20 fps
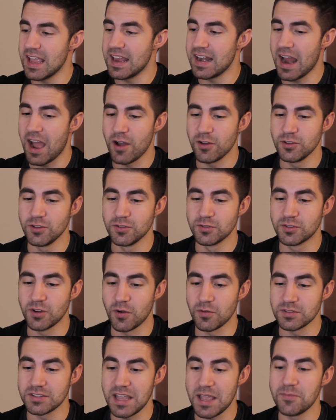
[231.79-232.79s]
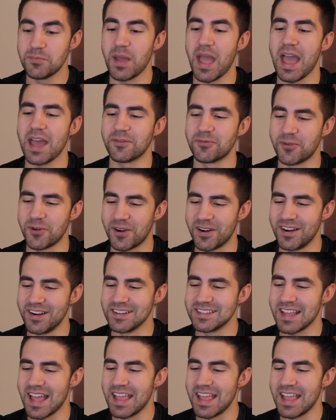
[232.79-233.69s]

and how you don't say bad words